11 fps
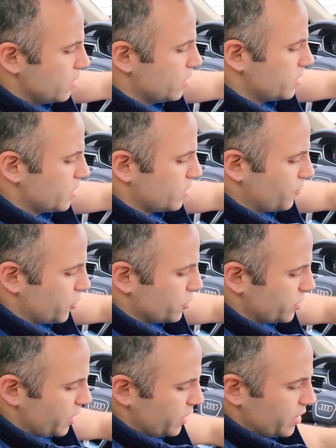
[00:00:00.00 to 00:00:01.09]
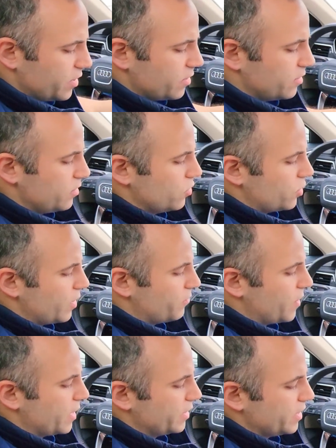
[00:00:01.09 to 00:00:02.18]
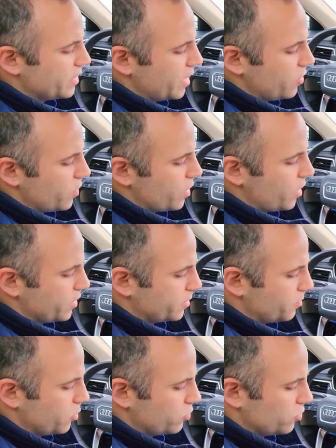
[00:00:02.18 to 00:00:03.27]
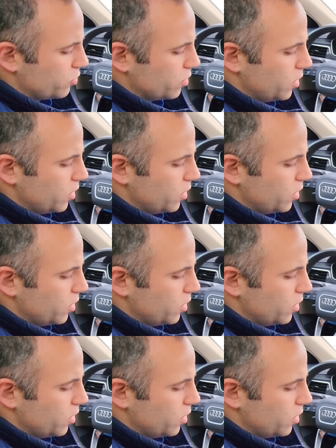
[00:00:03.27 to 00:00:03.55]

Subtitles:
This is the first thing. You can find these anywhere, I suppose.